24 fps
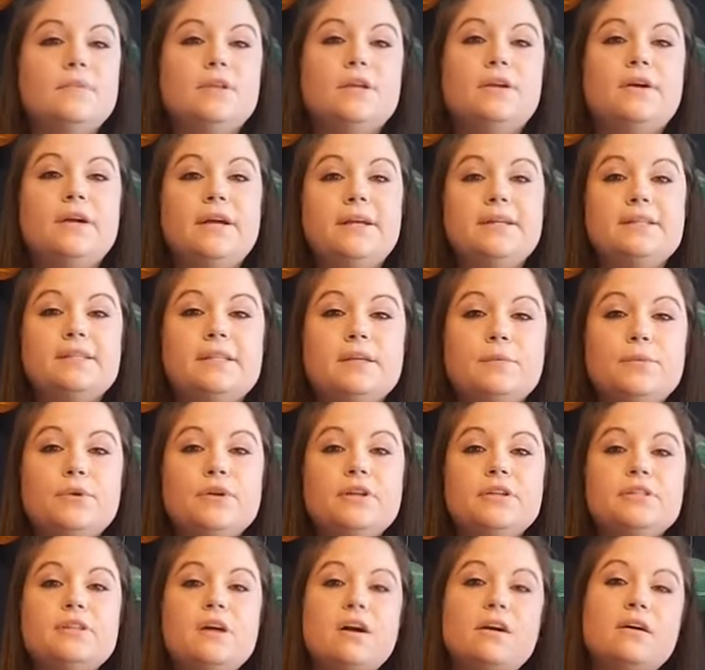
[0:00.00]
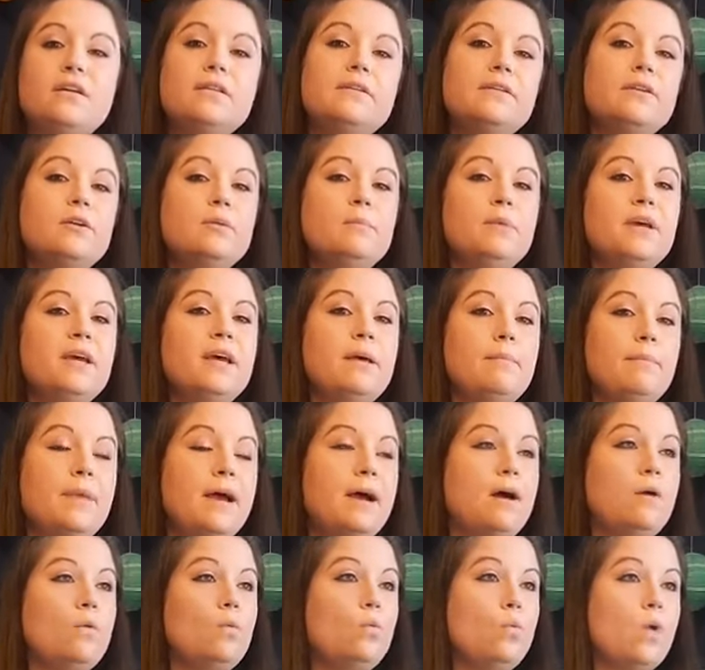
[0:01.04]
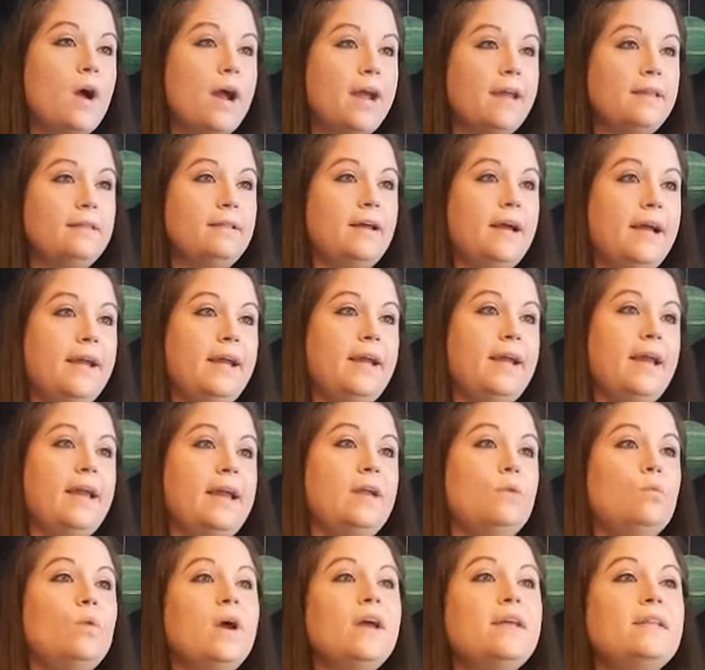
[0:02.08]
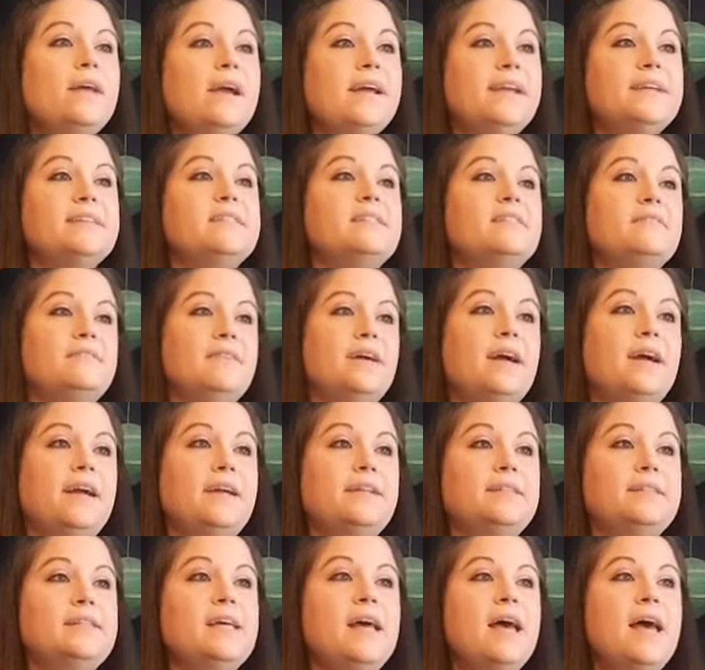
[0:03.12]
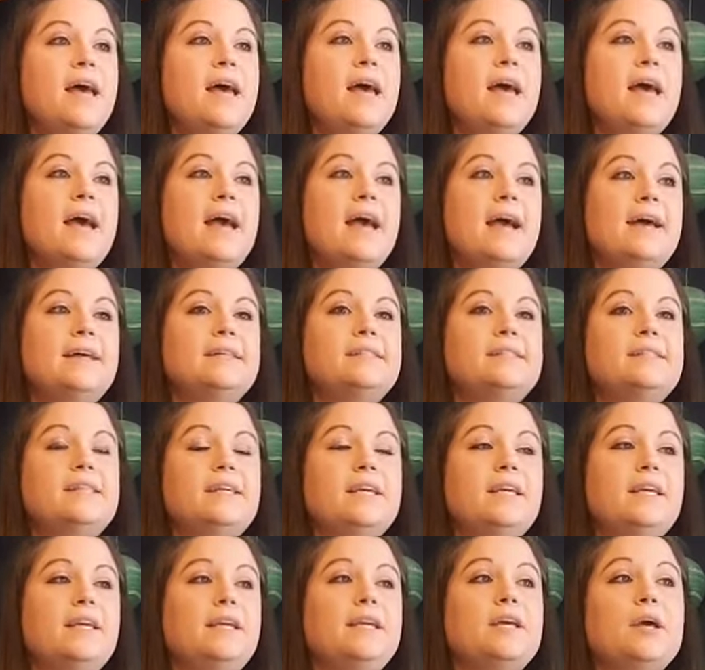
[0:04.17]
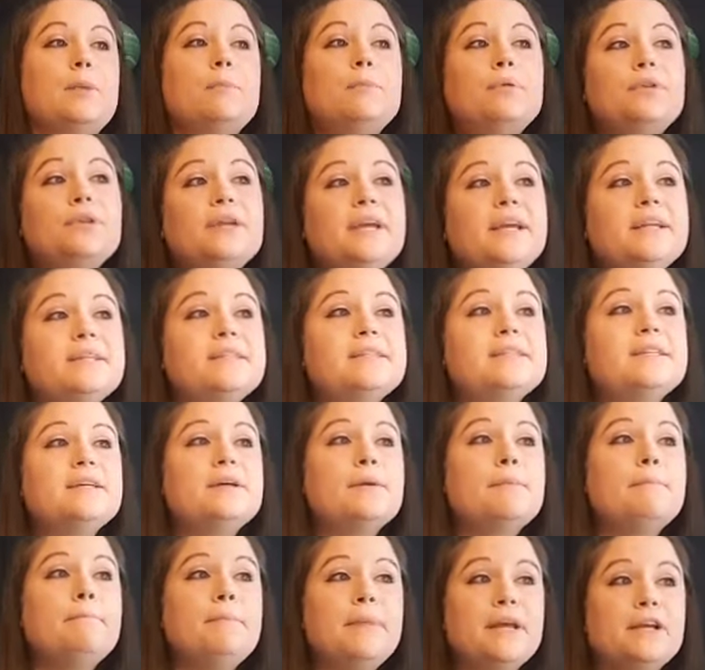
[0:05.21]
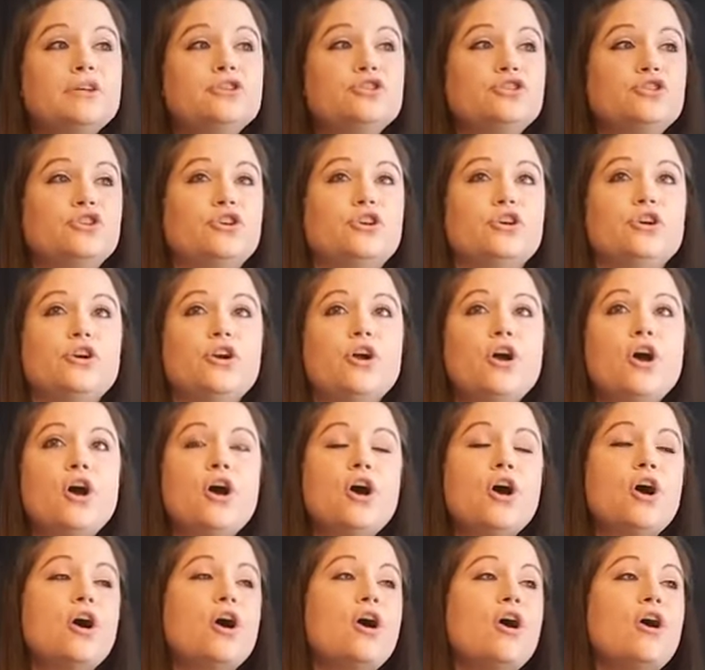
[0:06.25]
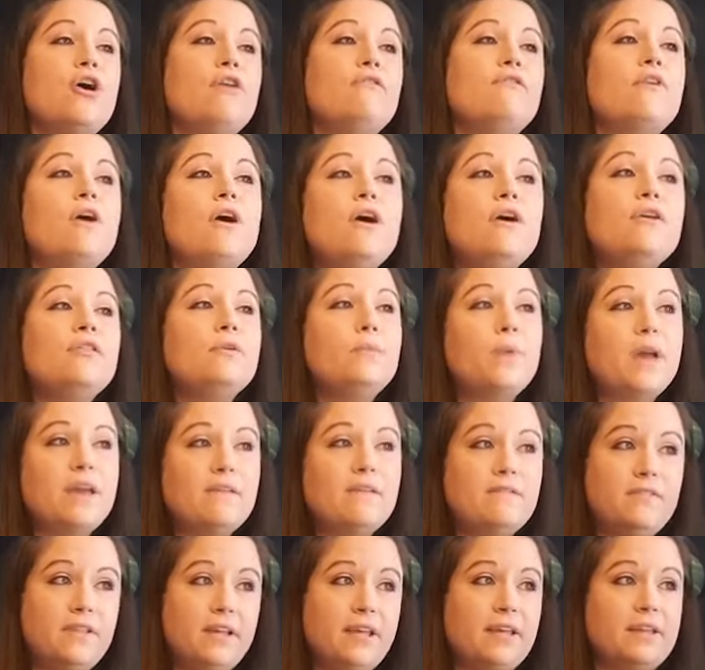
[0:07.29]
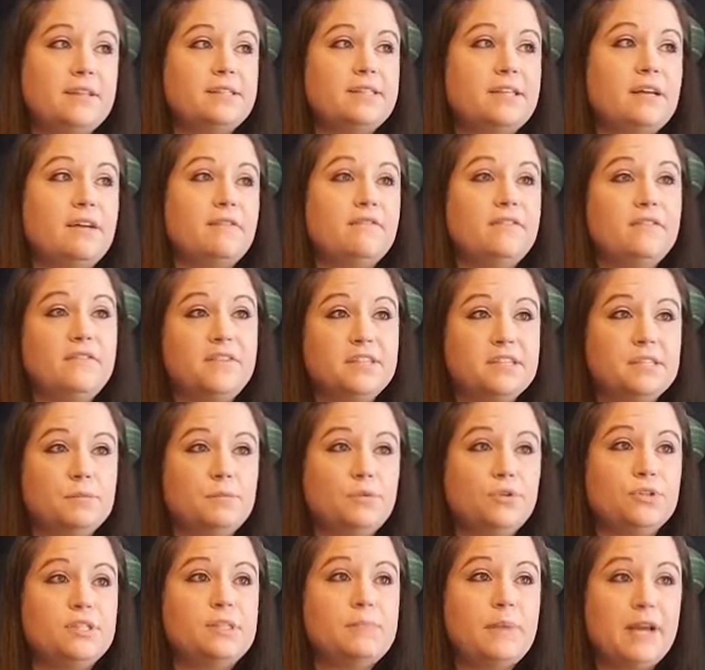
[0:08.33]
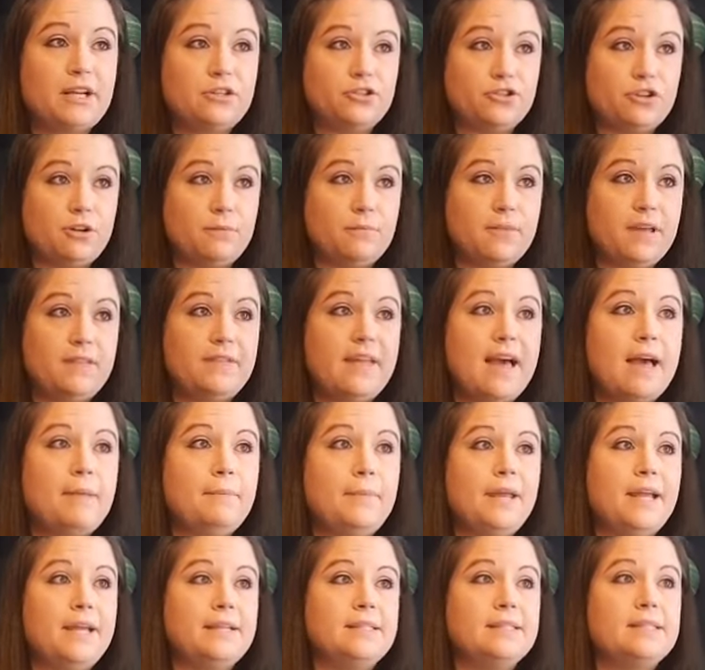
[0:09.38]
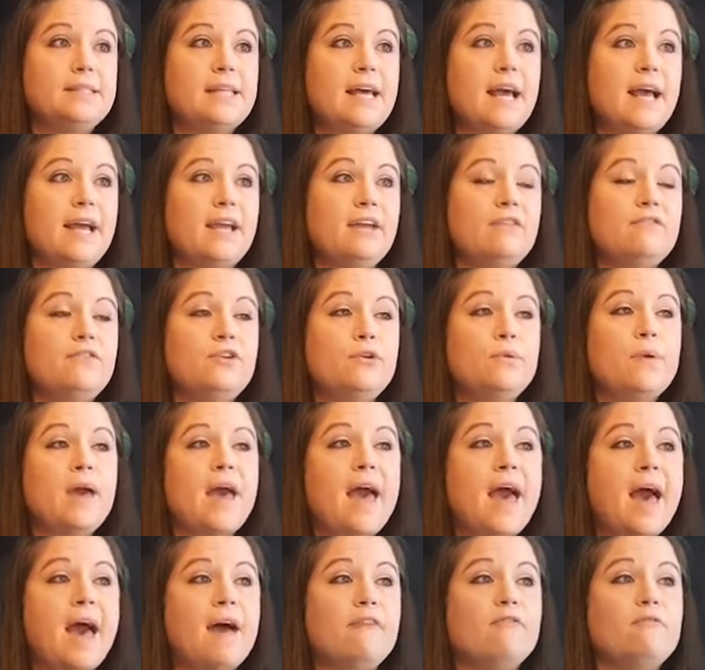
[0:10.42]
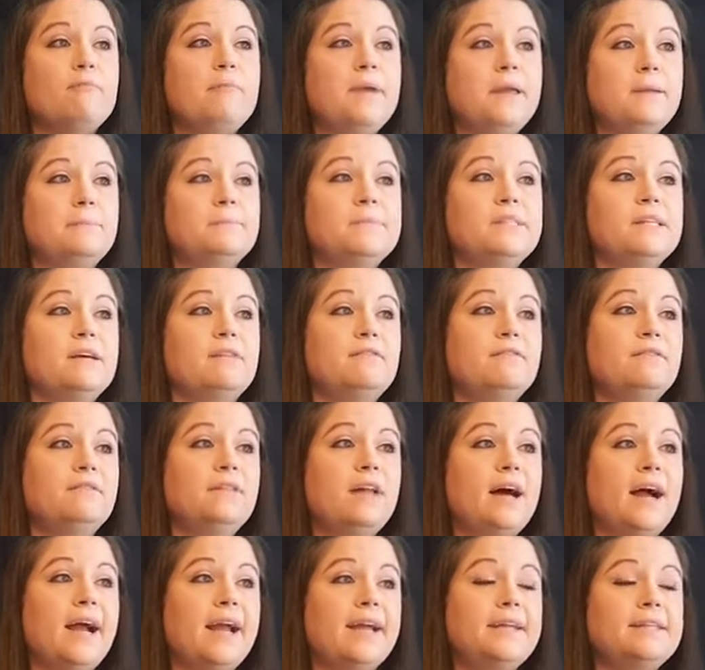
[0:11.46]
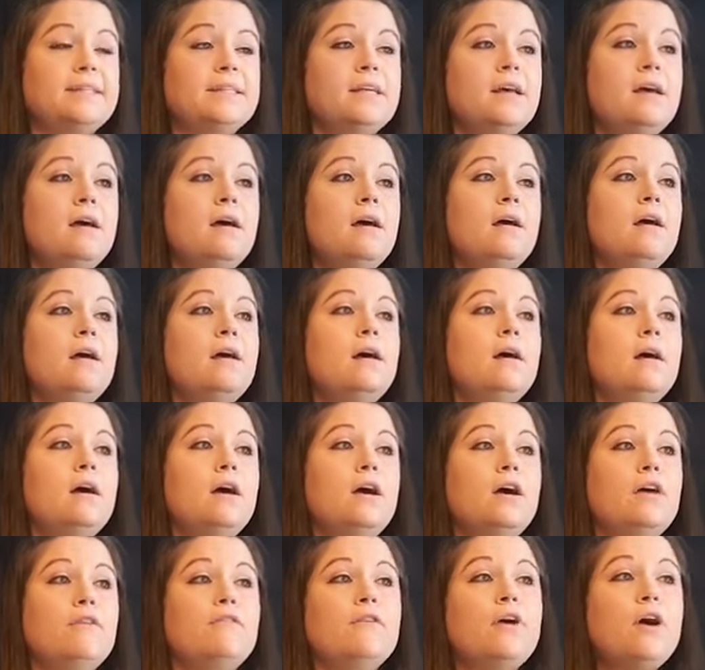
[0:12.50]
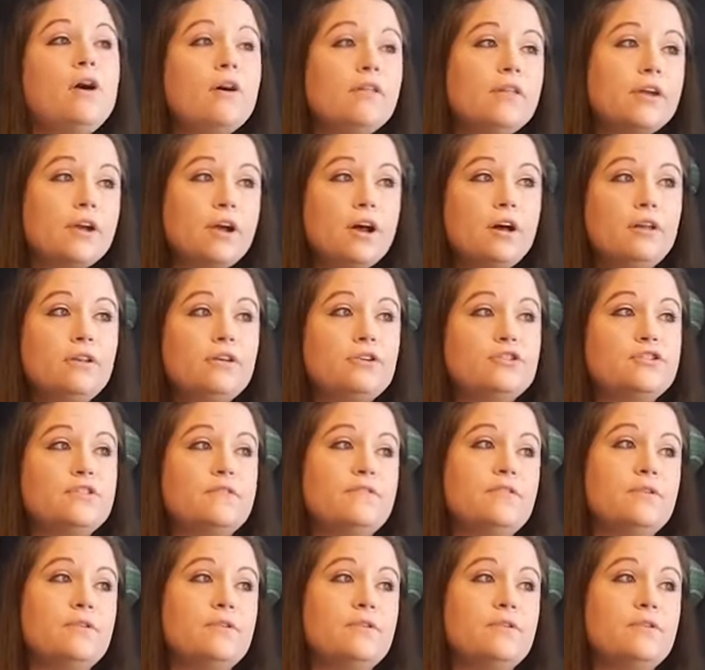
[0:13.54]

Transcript: Alright, so I'm going to talk a little bit about white light, and white light is defined as the complete mixture of all the wavelengths of the visible spectrum. And that means that if you have beams of light of all the colors of